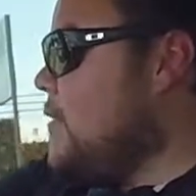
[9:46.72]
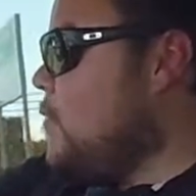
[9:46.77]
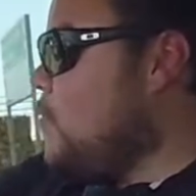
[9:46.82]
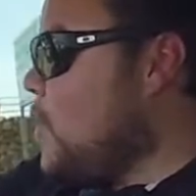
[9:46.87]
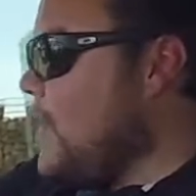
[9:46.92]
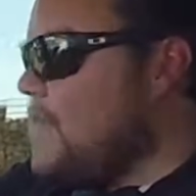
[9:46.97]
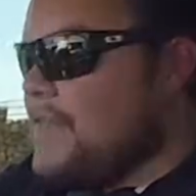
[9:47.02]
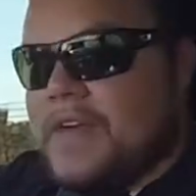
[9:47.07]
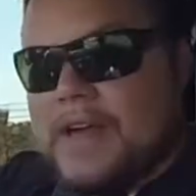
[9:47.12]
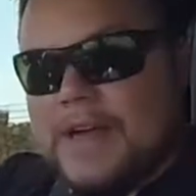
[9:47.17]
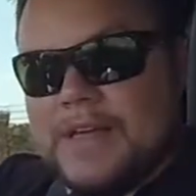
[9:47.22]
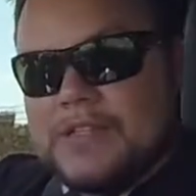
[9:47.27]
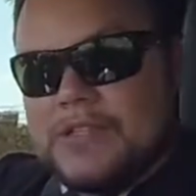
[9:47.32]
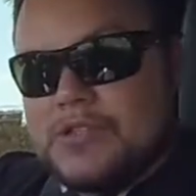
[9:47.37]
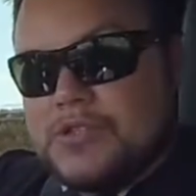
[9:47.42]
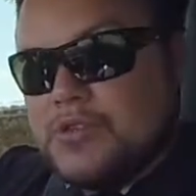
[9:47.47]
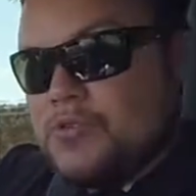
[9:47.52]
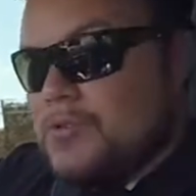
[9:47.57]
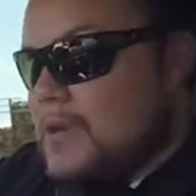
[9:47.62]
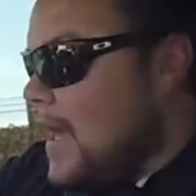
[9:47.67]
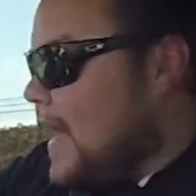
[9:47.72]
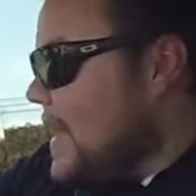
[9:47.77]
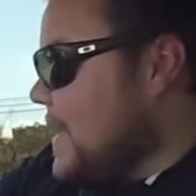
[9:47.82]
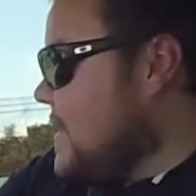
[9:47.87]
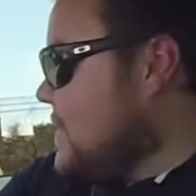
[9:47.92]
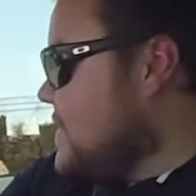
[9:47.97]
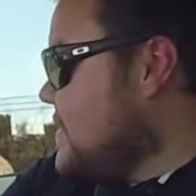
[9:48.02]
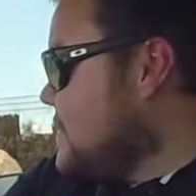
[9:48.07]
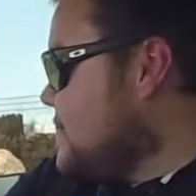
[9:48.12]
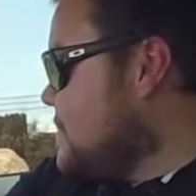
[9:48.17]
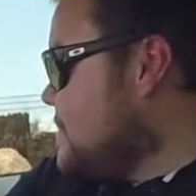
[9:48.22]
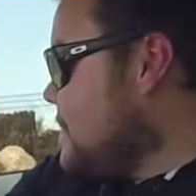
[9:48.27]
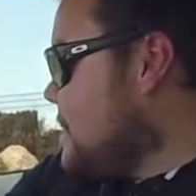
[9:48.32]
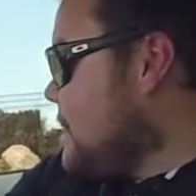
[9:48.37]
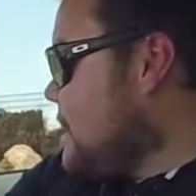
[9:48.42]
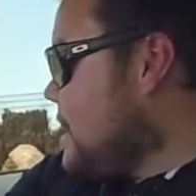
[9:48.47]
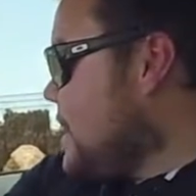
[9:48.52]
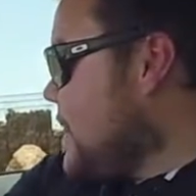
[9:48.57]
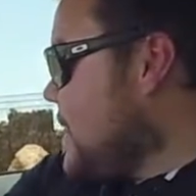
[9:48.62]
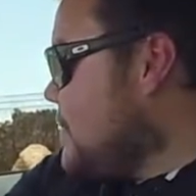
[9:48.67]
One thing I do like
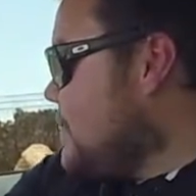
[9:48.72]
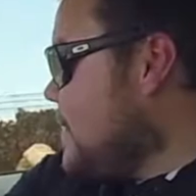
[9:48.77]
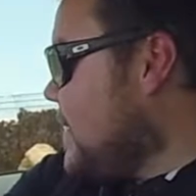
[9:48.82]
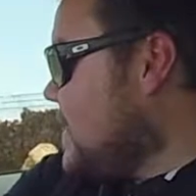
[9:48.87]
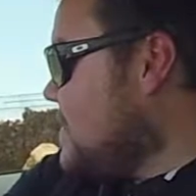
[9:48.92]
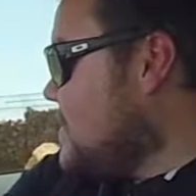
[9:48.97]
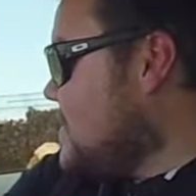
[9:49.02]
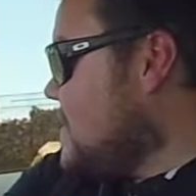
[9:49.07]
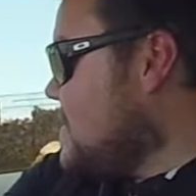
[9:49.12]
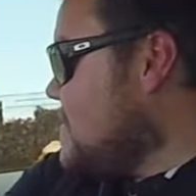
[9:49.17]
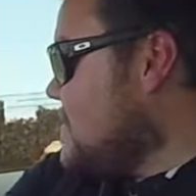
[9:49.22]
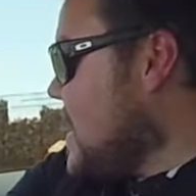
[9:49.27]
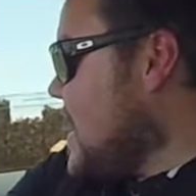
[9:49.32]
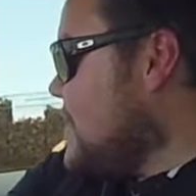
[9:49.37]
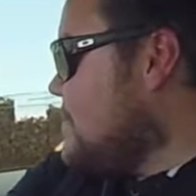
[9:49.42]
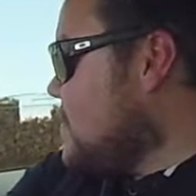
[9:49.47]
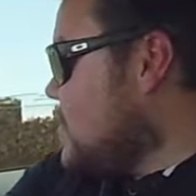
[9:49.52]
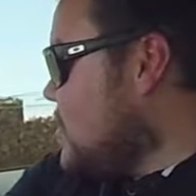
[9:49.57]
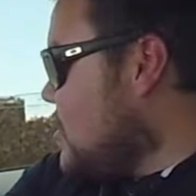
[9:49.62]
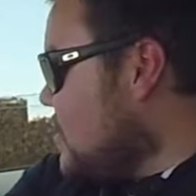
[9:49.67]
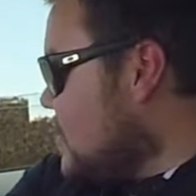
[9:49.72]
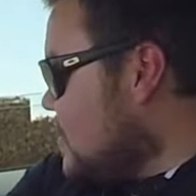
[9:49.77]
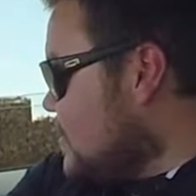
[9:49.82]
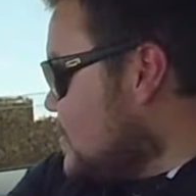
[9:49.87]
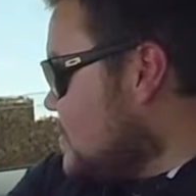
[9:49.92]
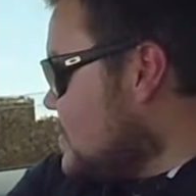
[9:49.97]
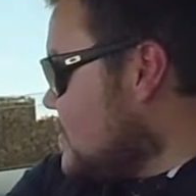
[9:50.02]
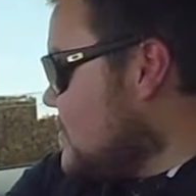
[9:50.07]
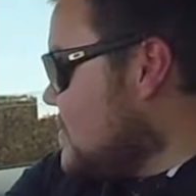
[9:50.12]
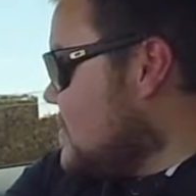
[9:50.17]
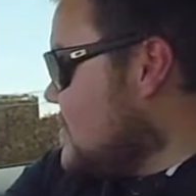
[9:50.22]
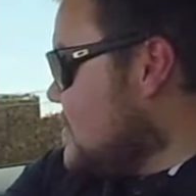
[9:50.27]
about these M cars